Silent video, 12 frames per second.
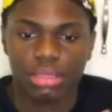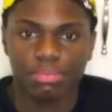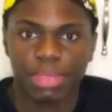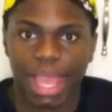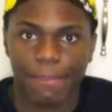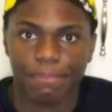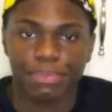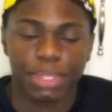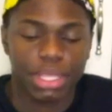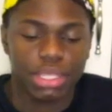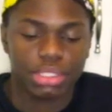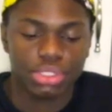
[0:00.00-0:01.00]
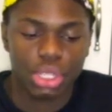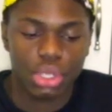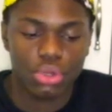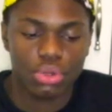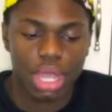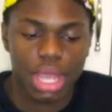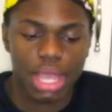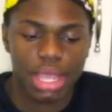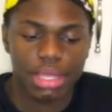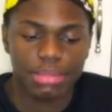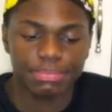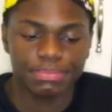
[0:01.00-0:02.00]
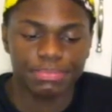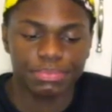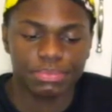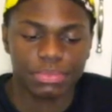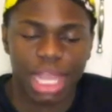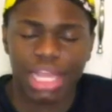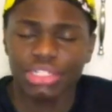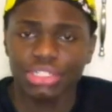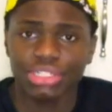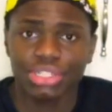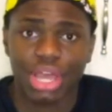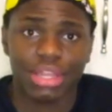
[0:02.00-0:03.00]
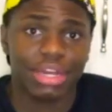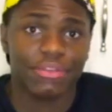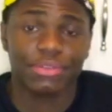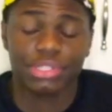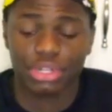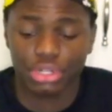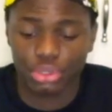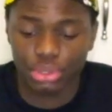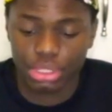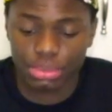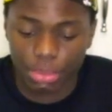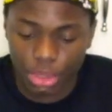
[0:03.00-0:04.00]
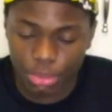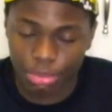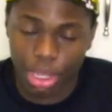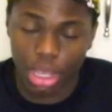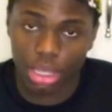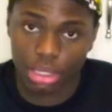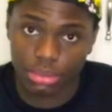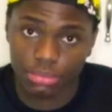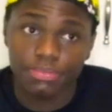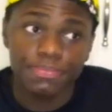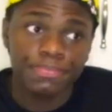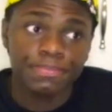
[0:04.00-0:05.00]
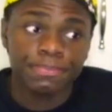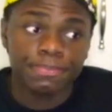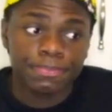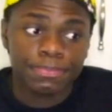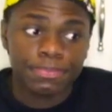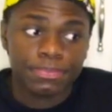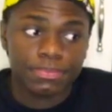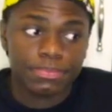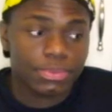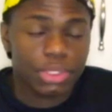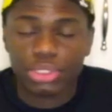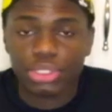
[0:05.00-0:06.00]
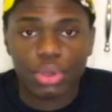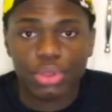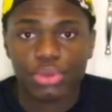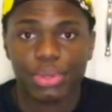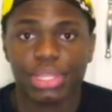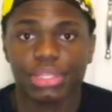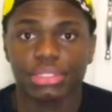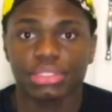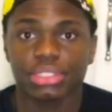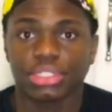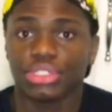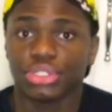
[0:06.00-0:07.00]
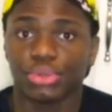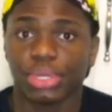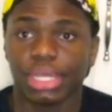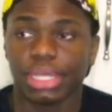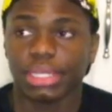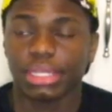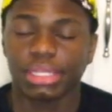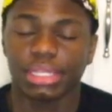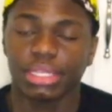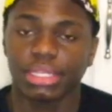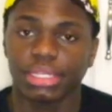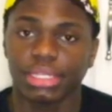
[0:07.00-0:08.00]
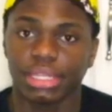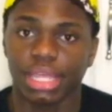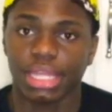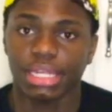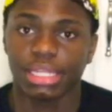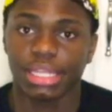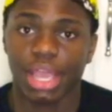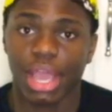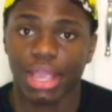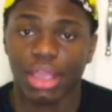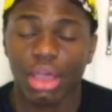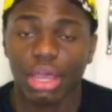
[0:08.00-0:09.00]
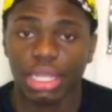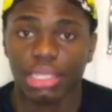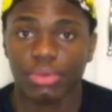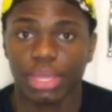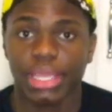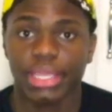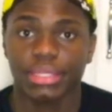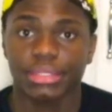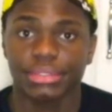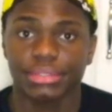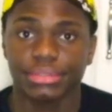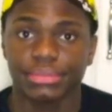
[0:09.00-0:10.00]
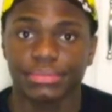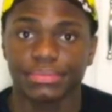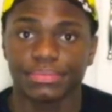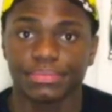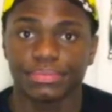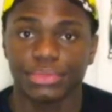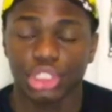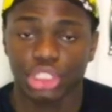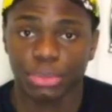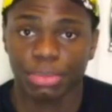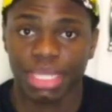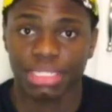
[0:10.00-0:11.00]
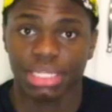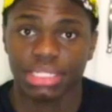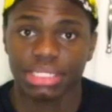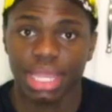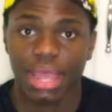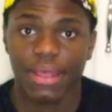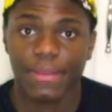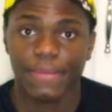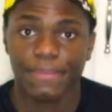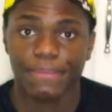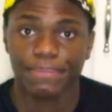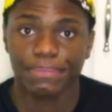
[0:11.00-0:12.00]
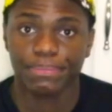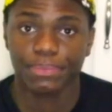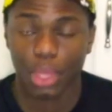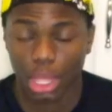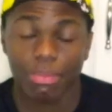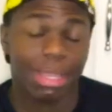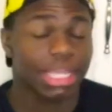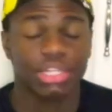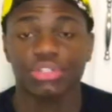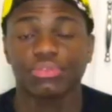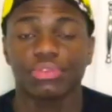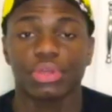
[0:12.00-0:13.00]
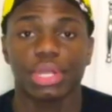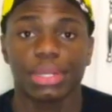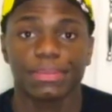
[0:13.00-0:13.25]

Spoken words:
Yeah. So, I just thought that I was gonna do this mukbang. There's no other way than to do it than the iconic way. JOLLIBEE style. On my kitchen floor.